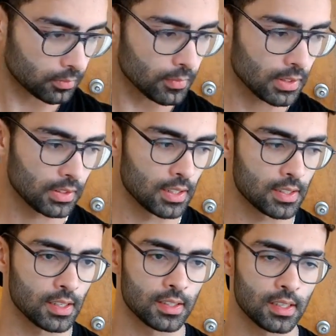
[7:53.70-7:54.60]
This
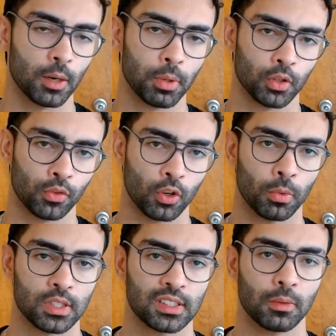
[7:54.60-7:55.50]
is
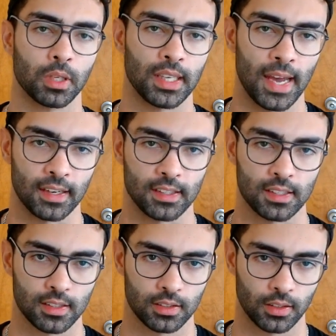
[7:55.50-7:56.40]
herpetiformis
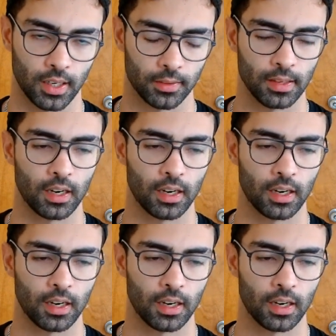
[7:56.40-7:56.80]
dermatitis, right?